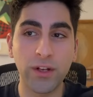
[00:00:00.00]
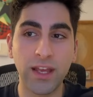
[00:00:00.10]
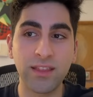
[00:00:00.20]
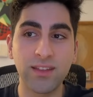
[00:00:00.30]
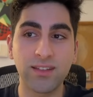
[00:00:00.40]

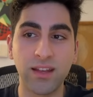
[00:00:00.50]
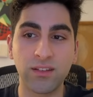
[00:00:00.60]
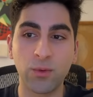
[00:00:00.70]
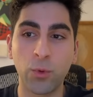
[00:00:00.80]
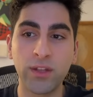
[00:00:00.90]
in the
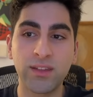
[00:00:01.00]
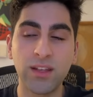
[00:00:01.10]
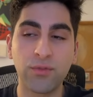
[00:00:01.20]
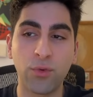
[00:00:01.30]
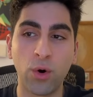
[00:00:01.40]
center with
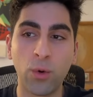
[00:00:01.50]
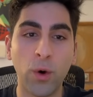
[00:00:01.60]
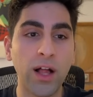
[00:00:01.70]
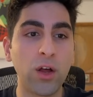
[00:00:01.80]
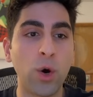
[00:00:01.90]
d4
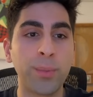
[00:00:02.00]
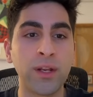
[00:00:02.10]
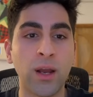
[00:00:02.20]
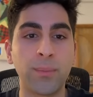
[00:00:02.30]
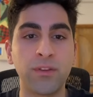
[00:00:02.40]
while
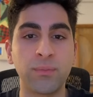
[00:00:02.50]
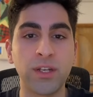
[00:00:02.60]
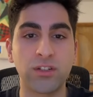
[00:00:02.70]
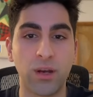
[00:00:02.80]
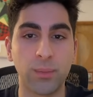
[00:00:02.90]
opening up his
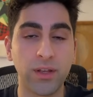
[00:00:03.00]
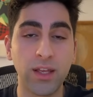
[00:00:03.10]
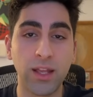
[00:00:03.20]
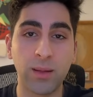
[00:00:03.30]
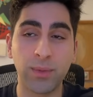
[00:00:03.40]
bishop,
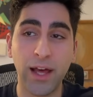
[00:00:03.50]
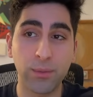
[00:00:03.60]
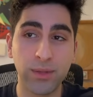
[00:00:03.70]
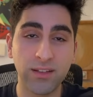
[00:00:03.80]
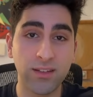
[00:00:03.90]
and
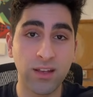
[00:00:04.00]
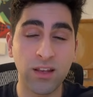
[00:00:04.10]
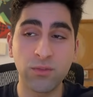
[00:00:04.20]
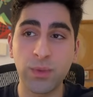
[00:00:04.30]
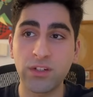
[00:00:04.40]
Black places
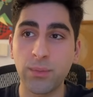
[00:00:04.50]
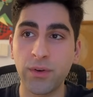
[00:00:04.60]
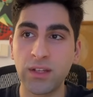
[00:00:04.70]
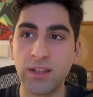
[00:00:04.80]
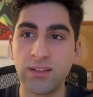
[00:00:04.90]
his bishop
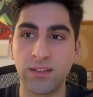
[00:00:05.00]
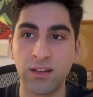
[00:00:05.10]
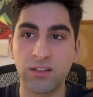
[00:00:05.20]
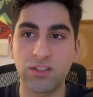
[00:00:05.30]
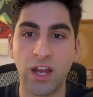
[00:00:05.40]
on
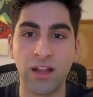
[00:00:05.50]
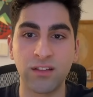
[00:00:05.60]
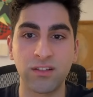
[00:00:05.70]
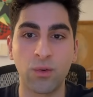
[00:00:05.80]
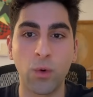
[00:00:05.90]
e6,
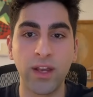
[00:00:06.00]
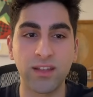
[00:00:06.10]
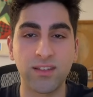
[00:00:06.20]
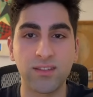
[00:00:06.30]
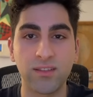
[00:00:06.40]
challenging
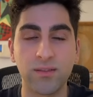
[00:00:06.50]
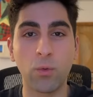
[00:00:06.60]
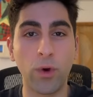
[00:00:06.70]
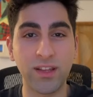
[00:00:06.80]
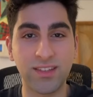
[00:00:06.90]
White's.
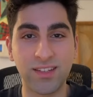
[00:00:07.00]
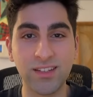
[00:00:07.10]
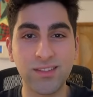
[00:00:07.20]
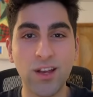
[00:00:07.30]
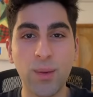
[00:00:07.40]
White
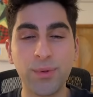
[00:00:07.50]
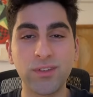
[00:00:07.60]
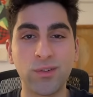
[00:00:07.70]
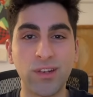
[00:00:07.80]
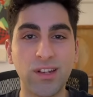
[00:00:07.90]
sees the
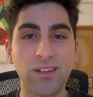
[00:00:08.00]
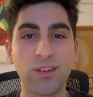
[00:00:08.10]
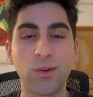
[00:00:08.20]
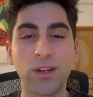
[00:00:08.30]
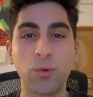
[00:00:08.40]
opportunity to
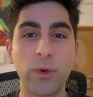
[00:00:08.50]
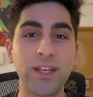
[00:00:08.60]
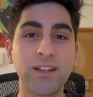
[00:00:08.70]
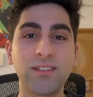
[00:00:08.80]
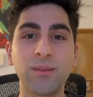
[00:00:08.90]
create a
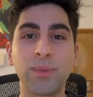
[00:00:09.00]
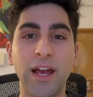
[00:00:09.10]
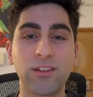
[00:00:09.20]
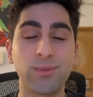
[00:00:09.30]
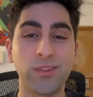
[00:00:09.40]
weakness in
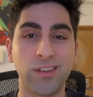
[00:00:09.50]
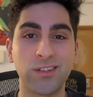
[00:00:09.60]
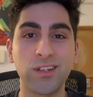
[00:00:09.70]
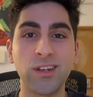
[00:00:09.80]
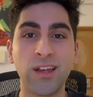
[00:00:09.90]
Black's
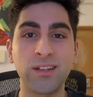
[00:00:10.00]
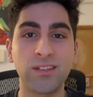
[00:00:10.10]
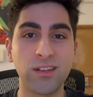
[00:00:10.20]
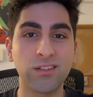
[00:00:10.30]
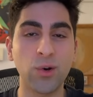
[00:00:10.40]
position, and he
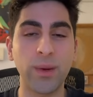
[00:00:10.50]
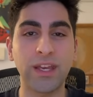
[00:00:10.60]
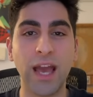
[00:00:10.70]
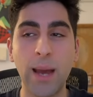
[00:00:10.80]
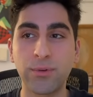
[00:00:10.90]
does so by
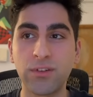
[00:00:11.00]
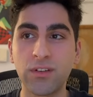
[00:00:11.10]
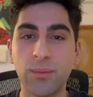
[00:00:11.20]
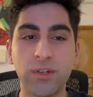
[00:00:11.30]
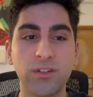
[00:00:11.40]

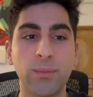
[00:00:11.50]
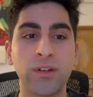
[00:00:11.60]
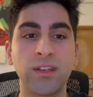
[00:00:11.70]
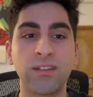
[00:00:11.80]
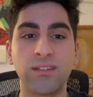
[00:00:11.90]
capturing the bishop
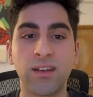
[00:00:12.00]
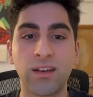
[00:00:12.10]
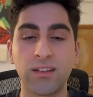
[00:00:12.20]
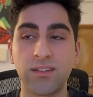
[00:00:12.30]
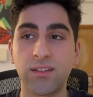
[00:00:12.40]
on
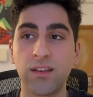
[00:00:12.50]
e6.